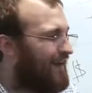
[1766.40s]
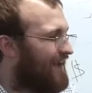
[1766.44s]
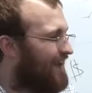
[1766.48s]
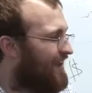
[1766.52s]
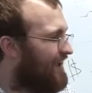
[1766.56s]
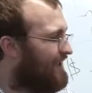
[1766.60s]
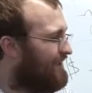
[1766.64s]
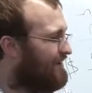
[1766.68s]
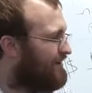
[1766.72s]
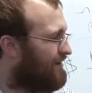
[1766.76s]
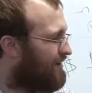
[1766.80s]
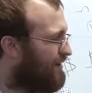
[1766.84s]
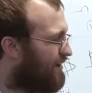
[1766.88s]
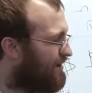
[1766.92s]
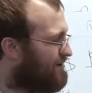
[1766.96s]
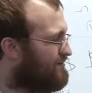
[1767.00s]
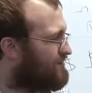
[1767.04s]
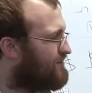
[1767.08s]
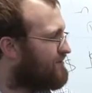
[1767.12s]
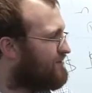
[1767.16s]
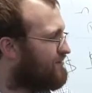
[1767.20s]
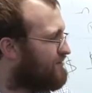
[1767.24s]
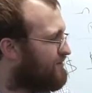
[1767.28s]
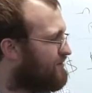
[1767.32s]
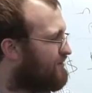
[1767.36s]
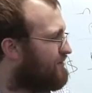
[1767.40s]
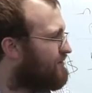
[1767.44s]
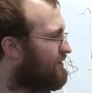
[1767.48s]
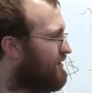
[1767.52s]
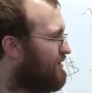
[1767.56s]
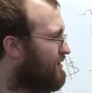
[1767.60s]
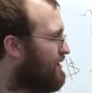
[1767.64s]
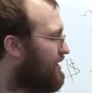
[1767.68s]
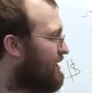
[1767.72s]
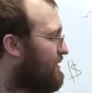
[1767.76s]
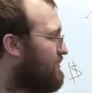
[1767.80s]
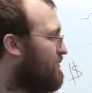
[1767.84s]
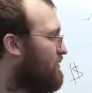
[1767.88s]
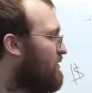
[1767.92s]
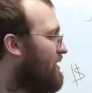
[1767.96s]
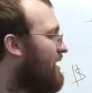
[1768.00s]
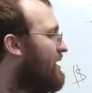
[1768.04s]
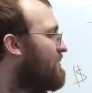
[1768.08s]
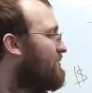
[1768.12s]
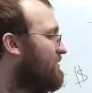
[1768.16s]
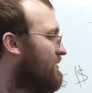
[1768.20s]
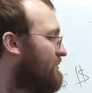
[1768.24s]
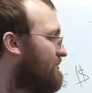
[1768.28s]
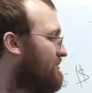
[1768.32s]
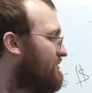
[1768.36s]
and causes certainly a lot of
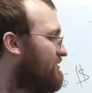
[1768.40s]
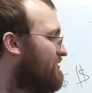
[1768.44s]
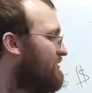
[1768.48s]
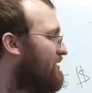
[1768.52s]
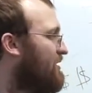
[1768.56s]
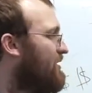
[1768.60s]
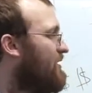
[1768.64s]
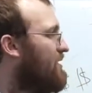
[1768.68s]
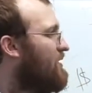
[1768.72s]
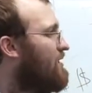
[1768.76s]
problems.